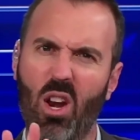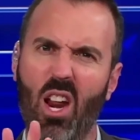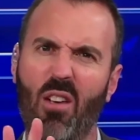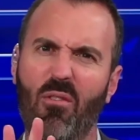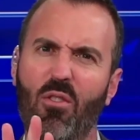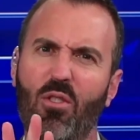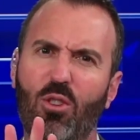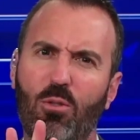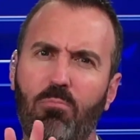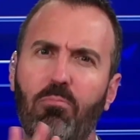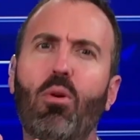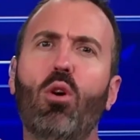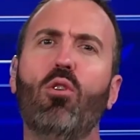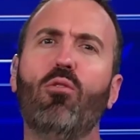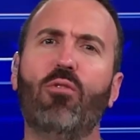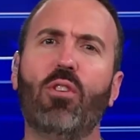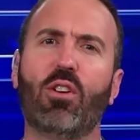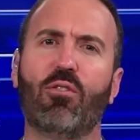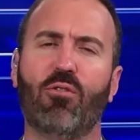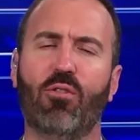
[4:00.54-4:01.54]
Whatever's
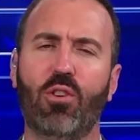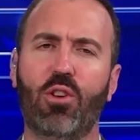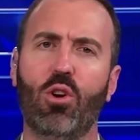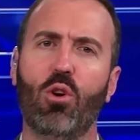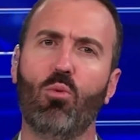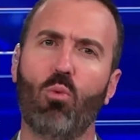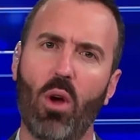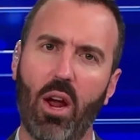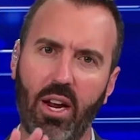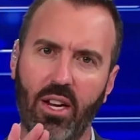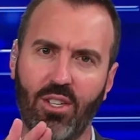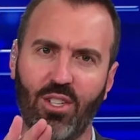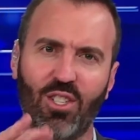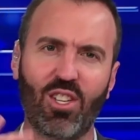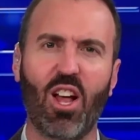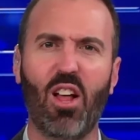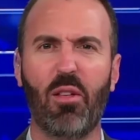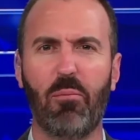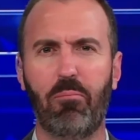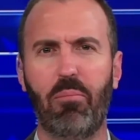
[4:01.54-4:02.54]
perfect for your
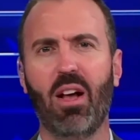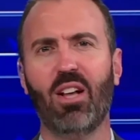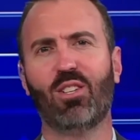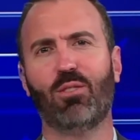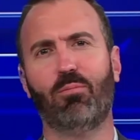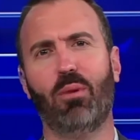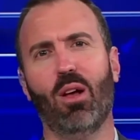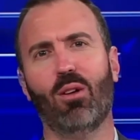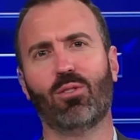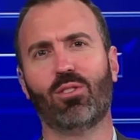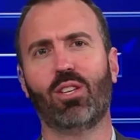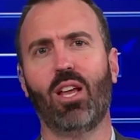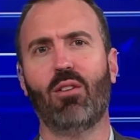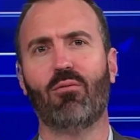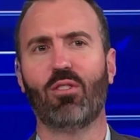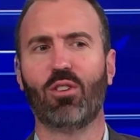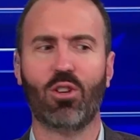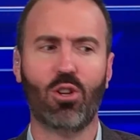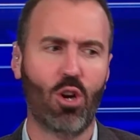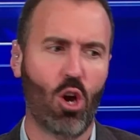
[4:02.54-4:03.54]
waist, best belts
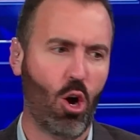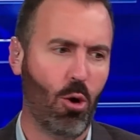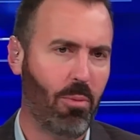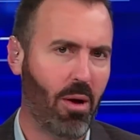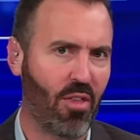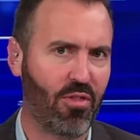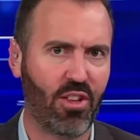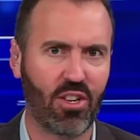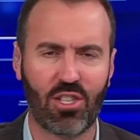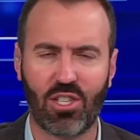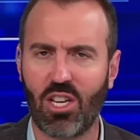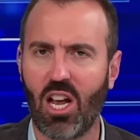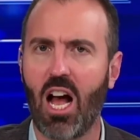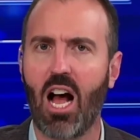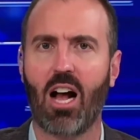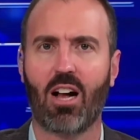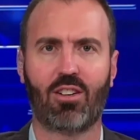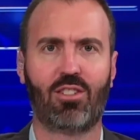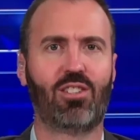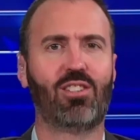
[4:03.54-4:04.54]
ever. You know about the
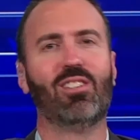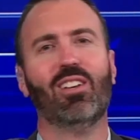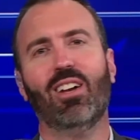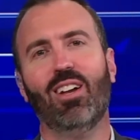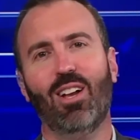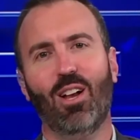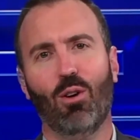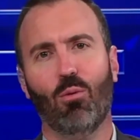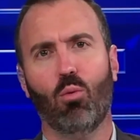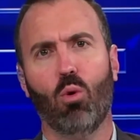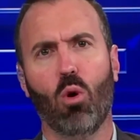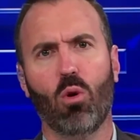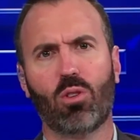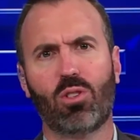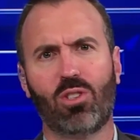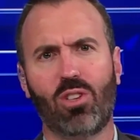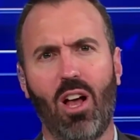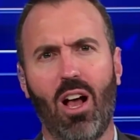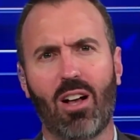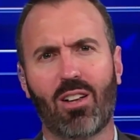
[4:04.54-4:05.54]
socks. Wool
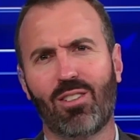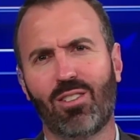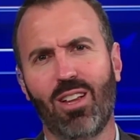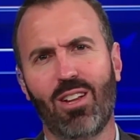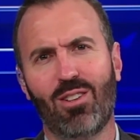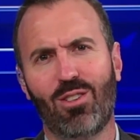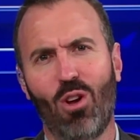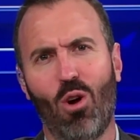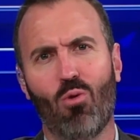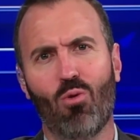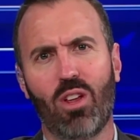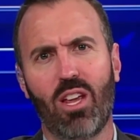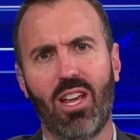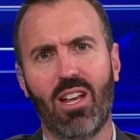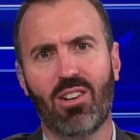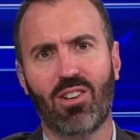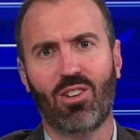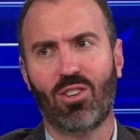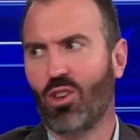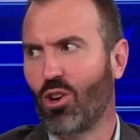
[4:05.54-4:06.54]
socks that don't
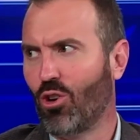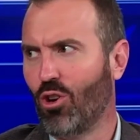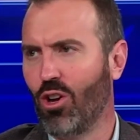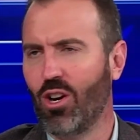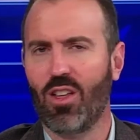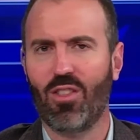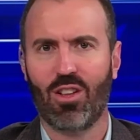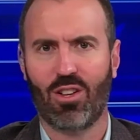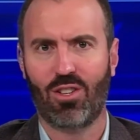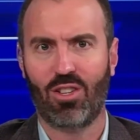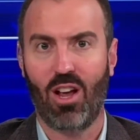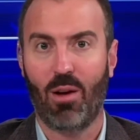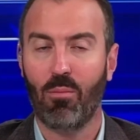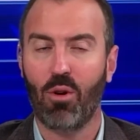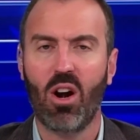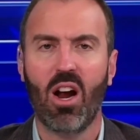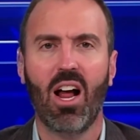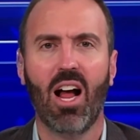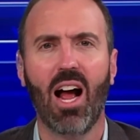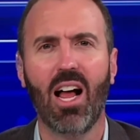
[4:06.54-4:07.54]
itch, they're good in the
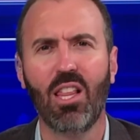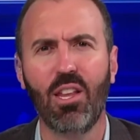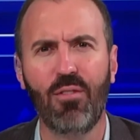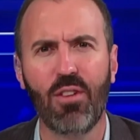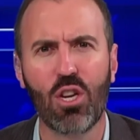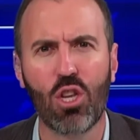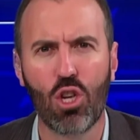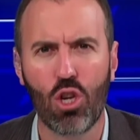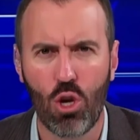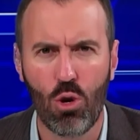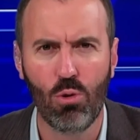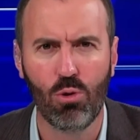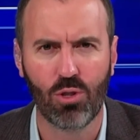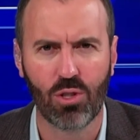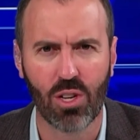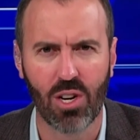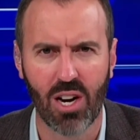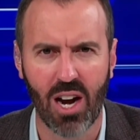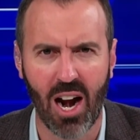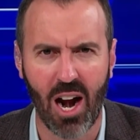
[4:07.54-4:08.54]
summer. I live in
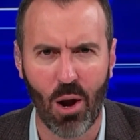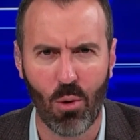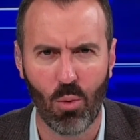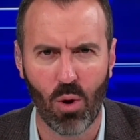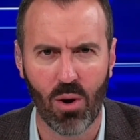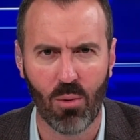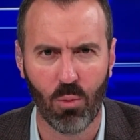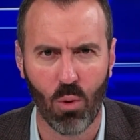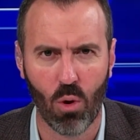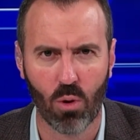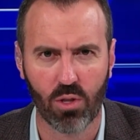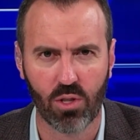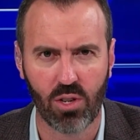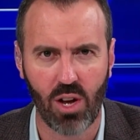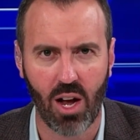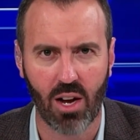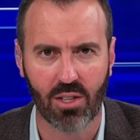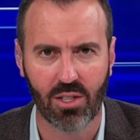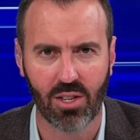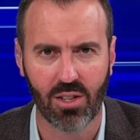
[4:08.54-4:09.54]
Houston and I wear wool
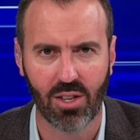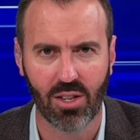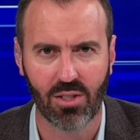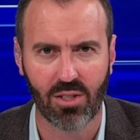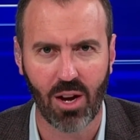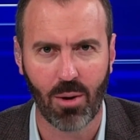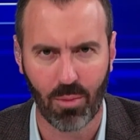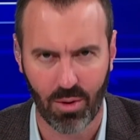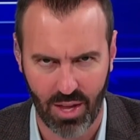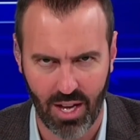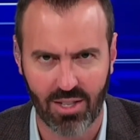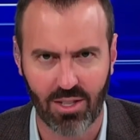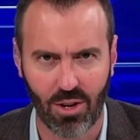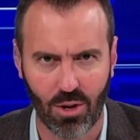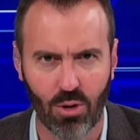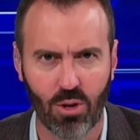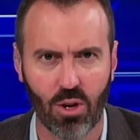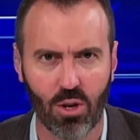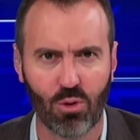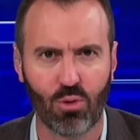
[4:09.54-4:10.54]
socks in the summer. That's
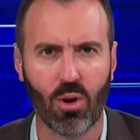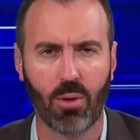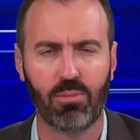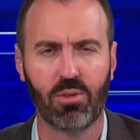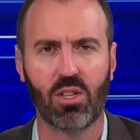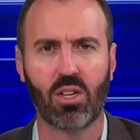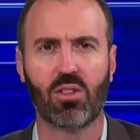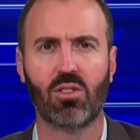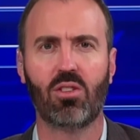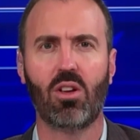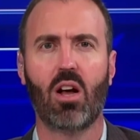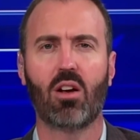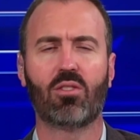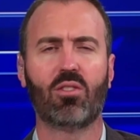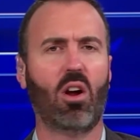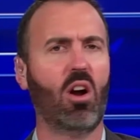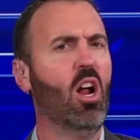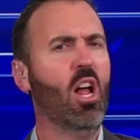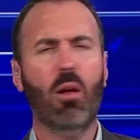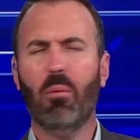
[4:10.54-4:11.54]
how good Grip Six
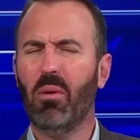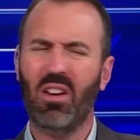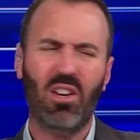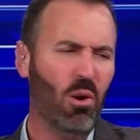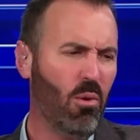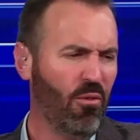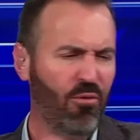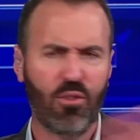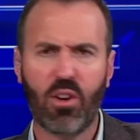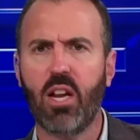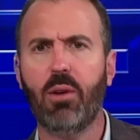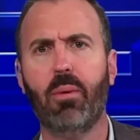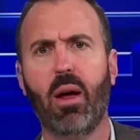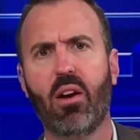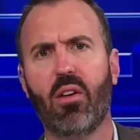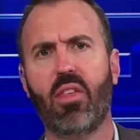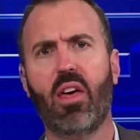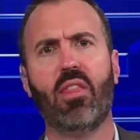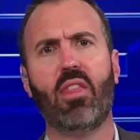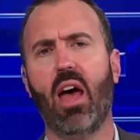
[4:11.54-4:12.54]
socks are. But you know what, forget
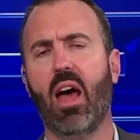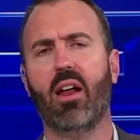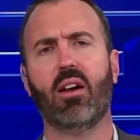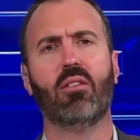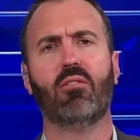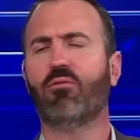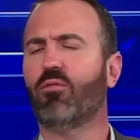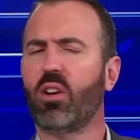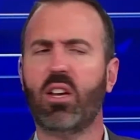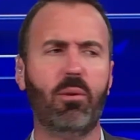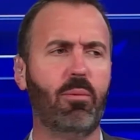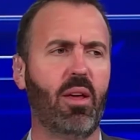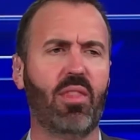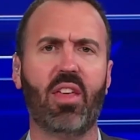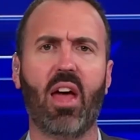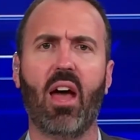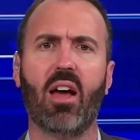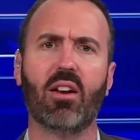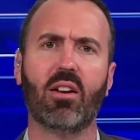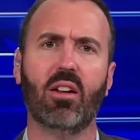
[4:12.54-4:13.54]
about that. Forget about
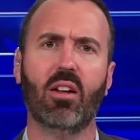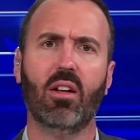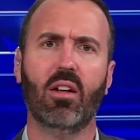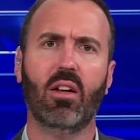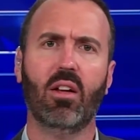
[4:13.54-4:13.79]
that.